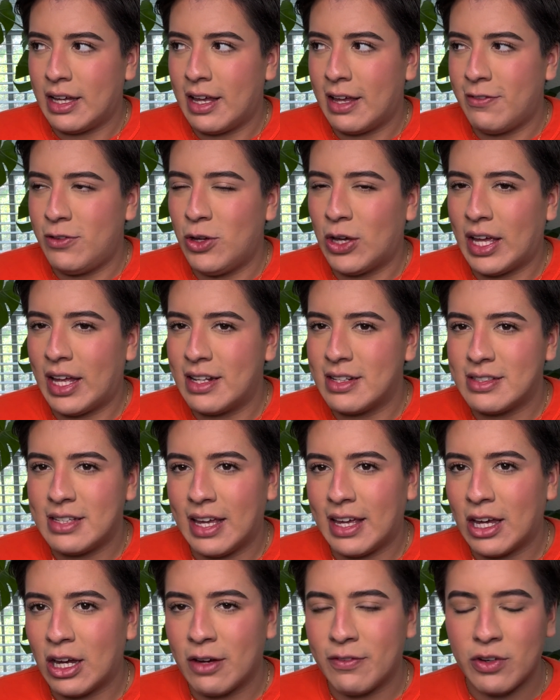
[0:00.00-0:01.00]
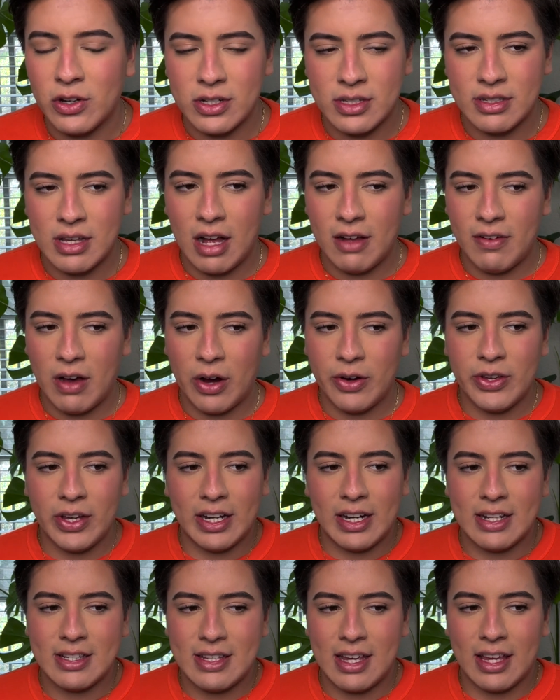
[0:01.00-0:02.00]
you can take care of yourself. How are you
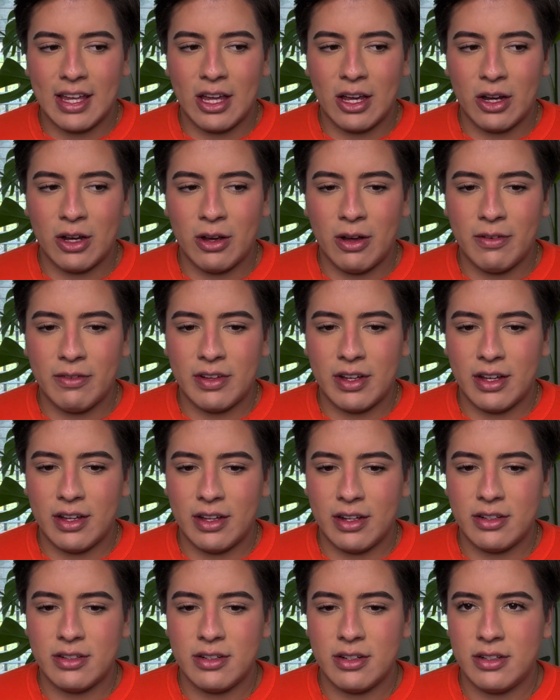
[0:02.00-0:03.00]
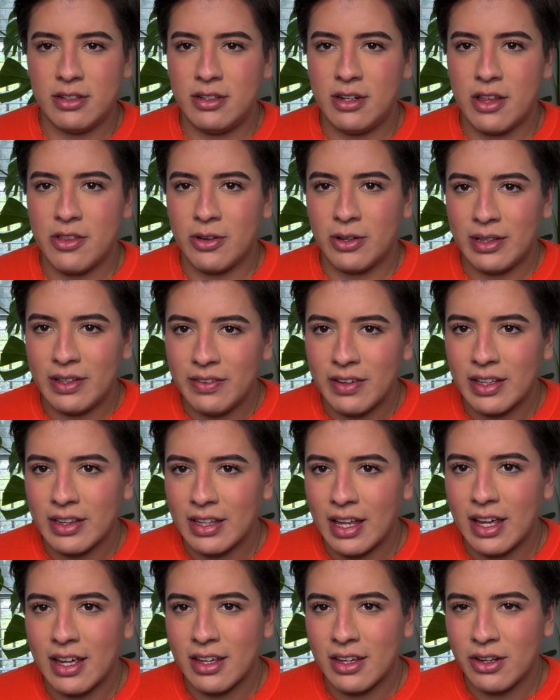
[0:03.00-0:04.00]
gonna take care of another living
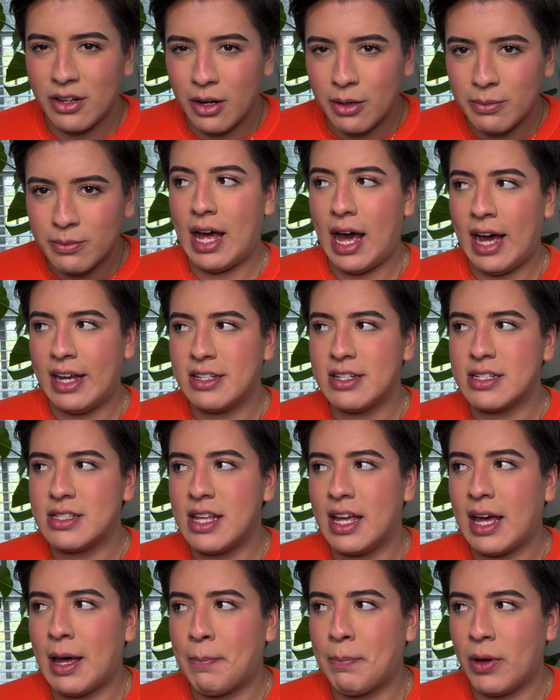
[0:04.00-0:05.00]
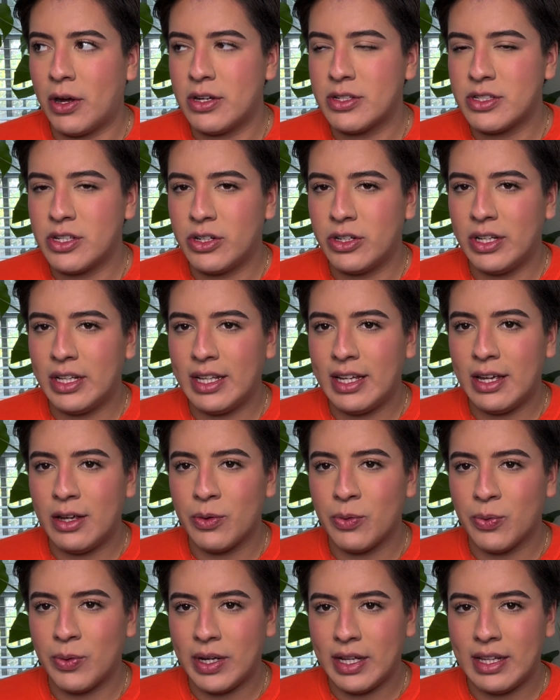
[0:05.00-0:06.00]
thing, you know? I just think I personally
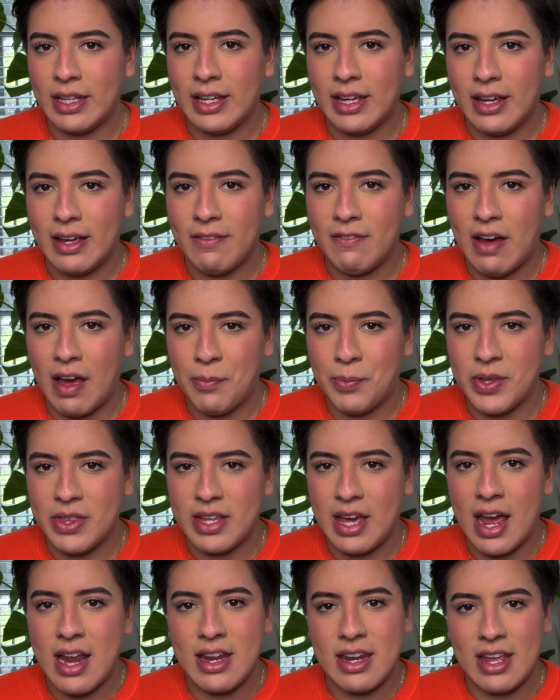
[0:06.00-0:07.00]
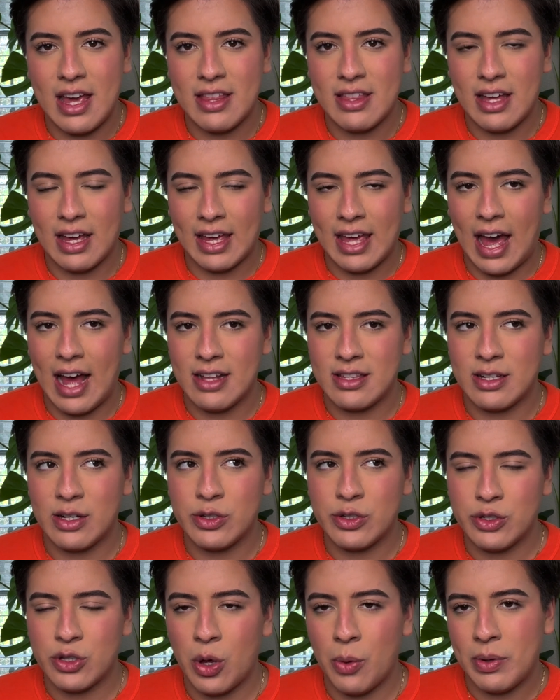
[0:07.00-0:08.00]
really vibe with the idea that cats are
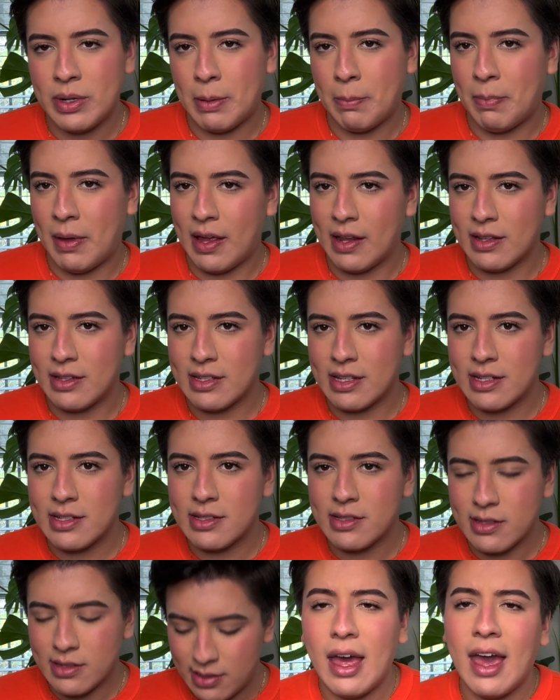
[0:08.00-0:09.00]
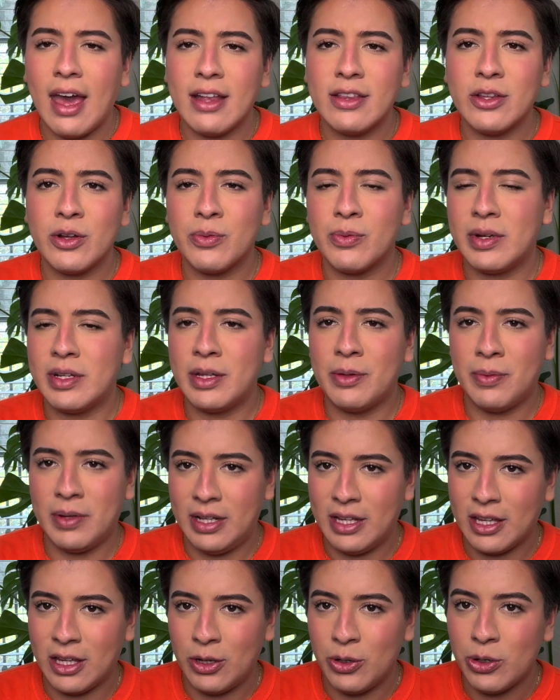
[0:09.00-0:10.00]
so independent and they're
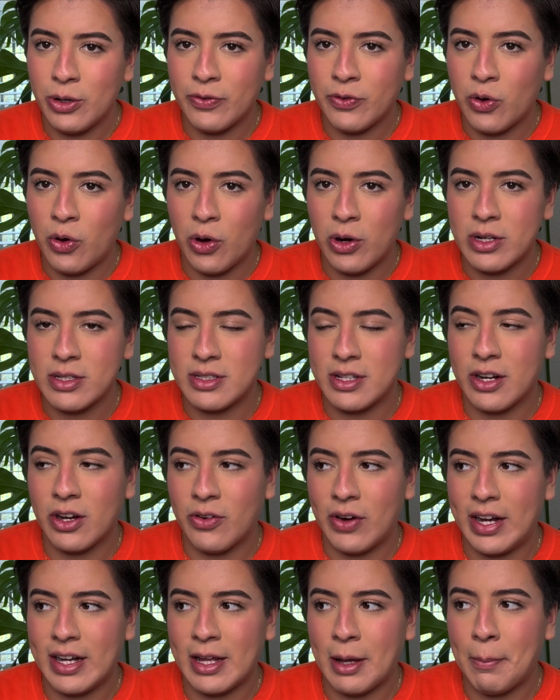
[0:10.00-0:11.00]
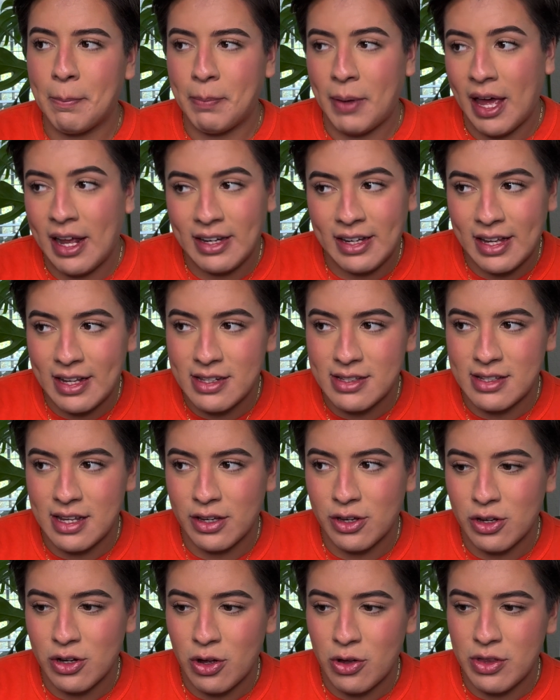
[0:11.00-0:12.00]
really cute. Of course, they're great companions
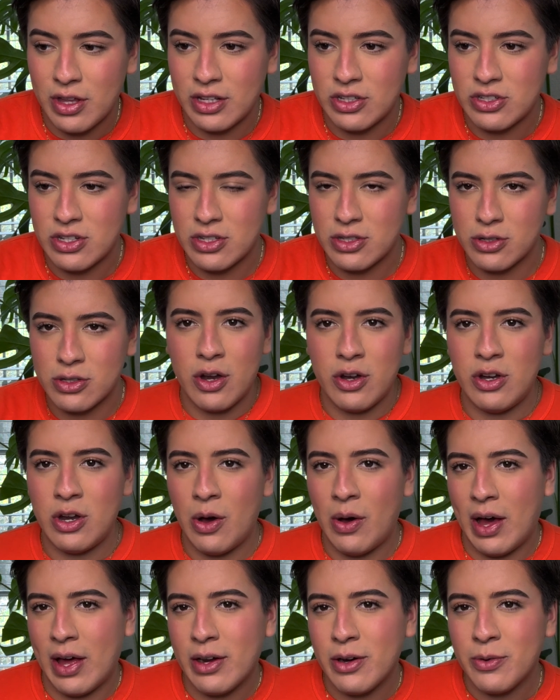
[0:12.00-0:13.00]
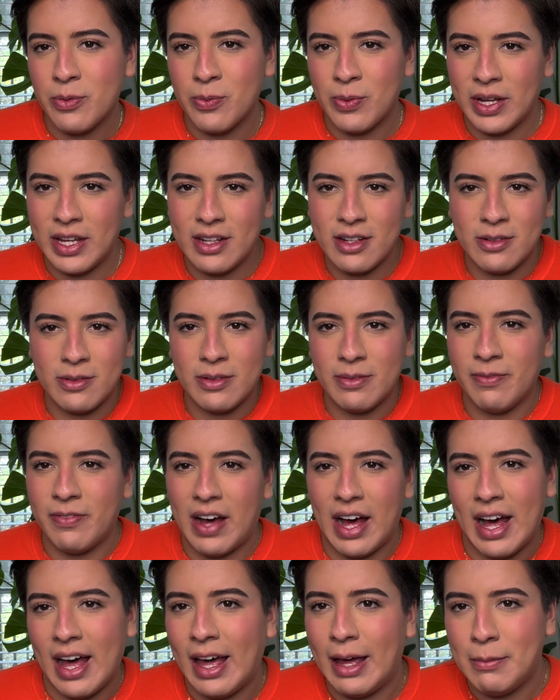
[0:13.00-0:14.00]
and you know, they just know how to read
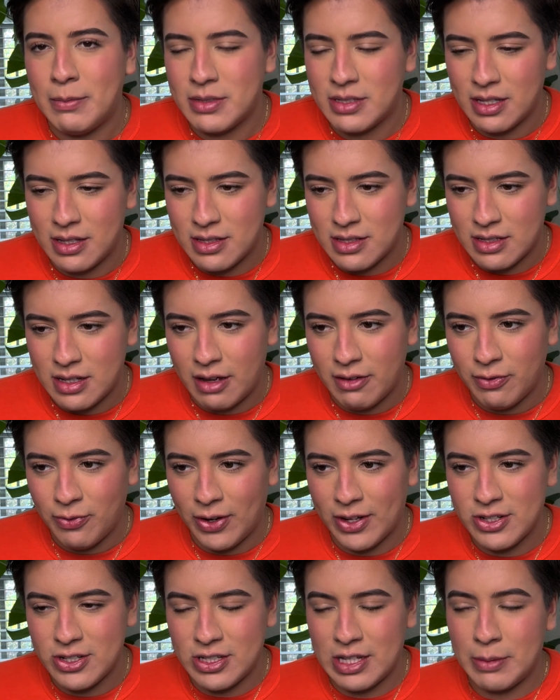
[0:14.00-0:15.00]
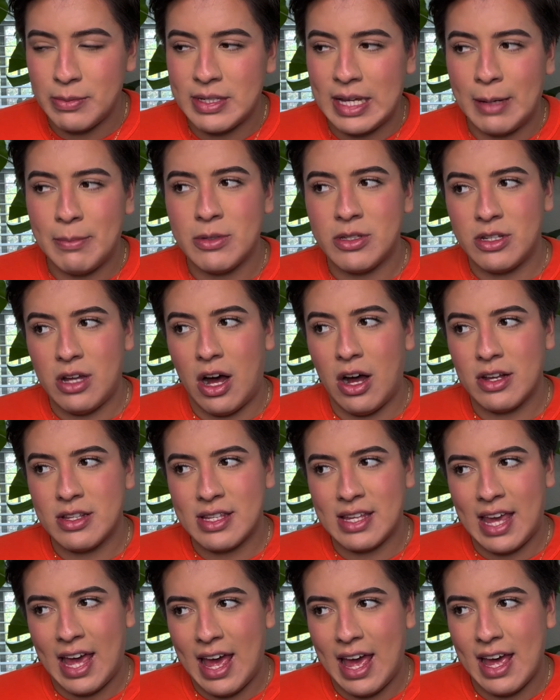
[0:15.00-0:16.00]
vibes and stuff, which sometimes dogs
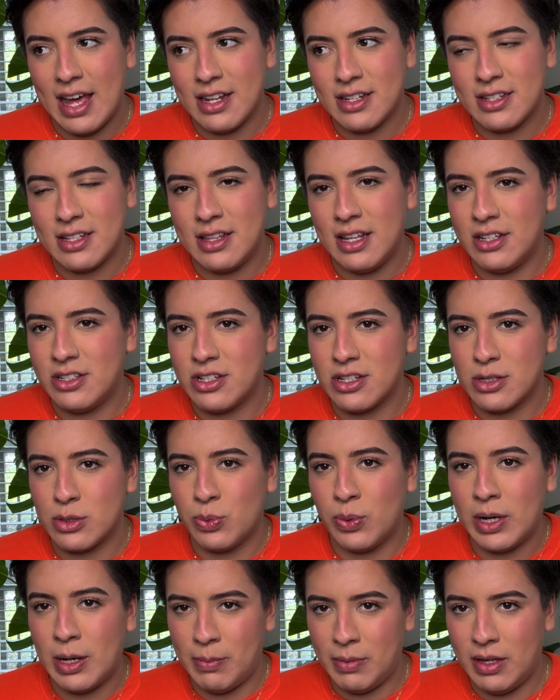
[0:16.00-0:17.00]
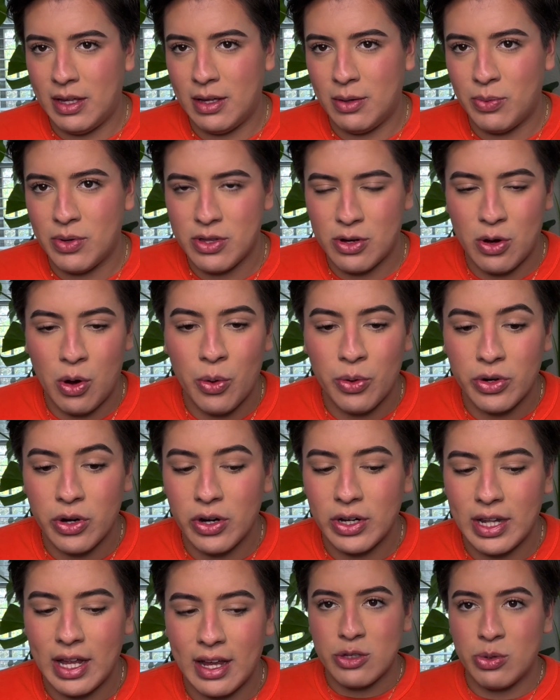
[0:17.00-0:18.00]
can't. They just want to be with their
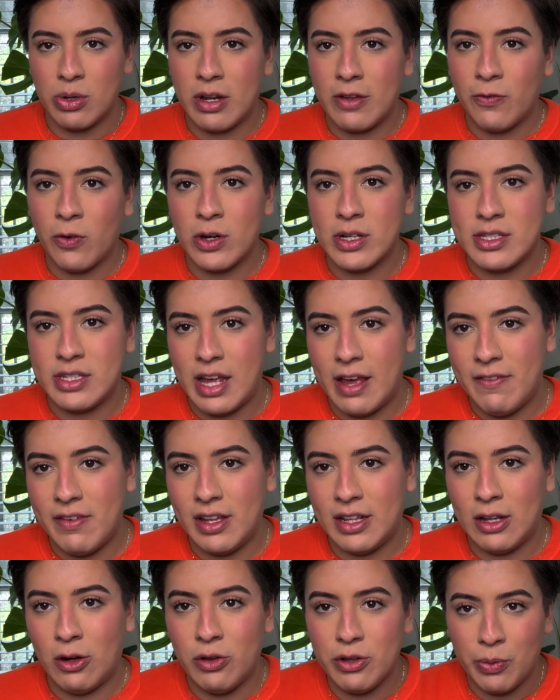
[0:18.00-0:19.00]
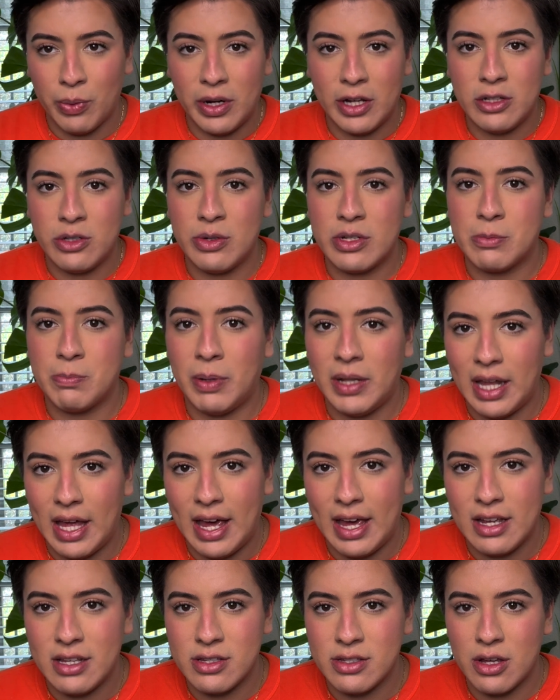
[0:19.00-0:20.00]
owner like 24/7. All they want to do is
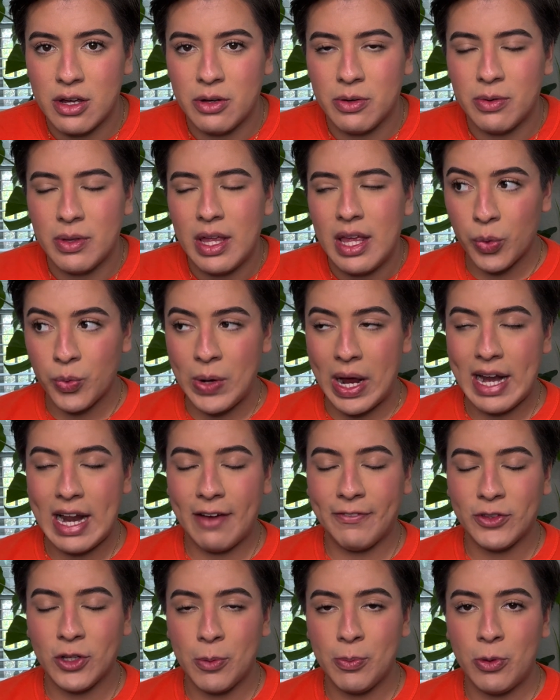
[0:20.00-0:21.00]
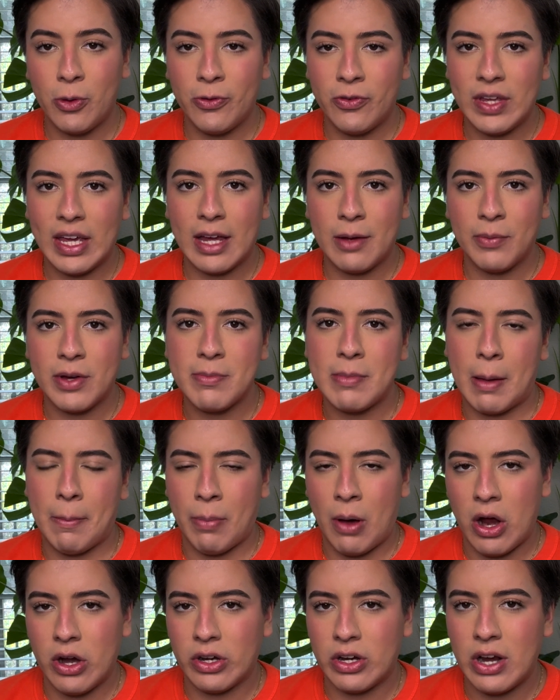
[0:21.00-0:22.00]
play. So right after moving in with my
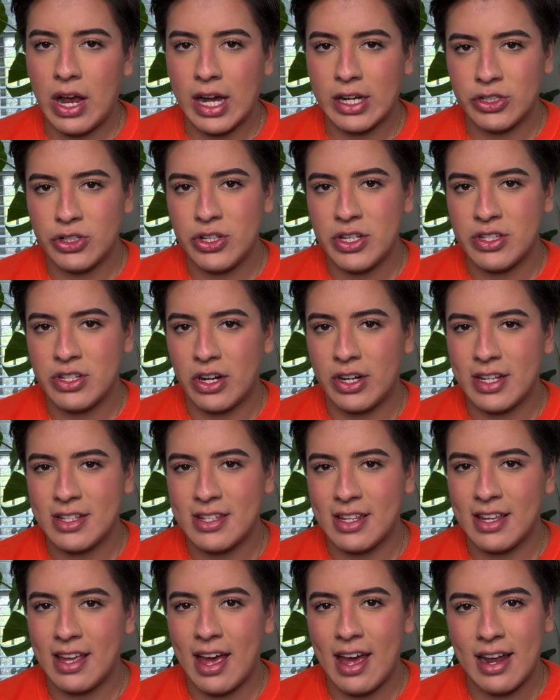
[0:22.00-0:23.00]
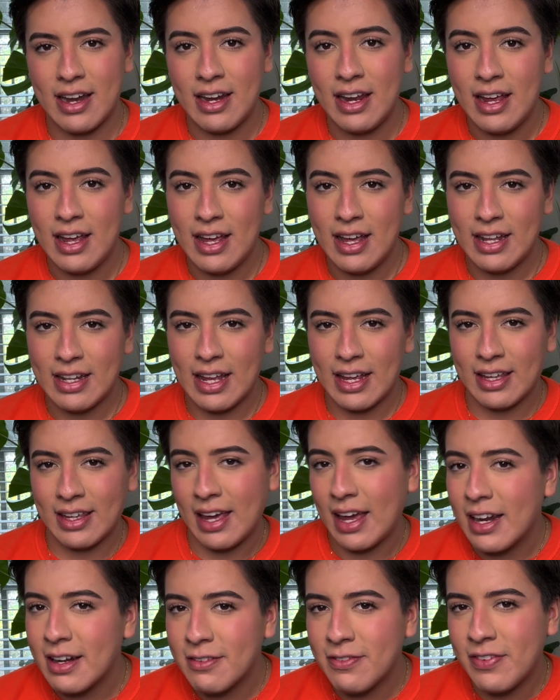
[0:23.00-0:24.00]
partner, I actually started to get like
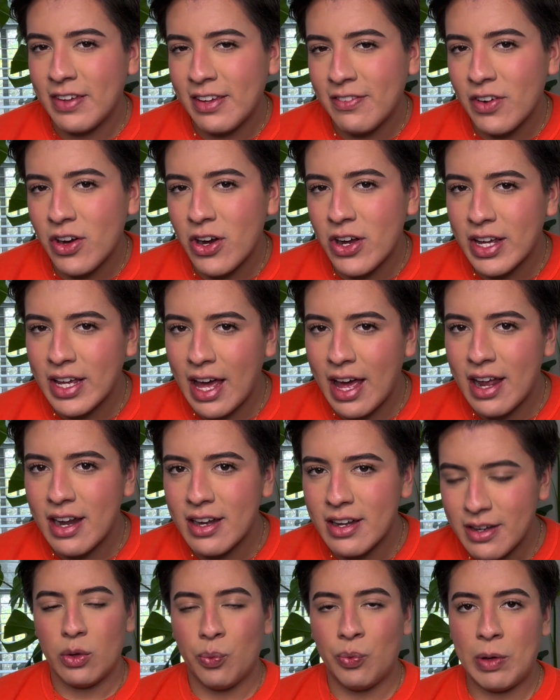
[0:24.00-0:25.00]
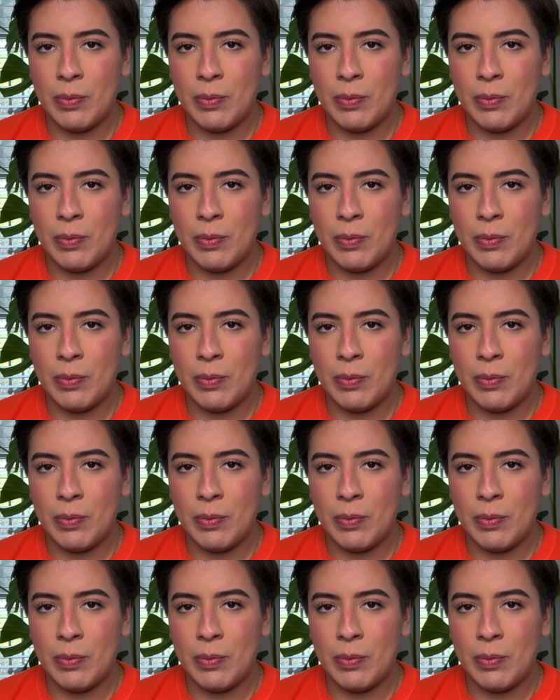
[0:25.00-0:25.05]
kitten fever again. We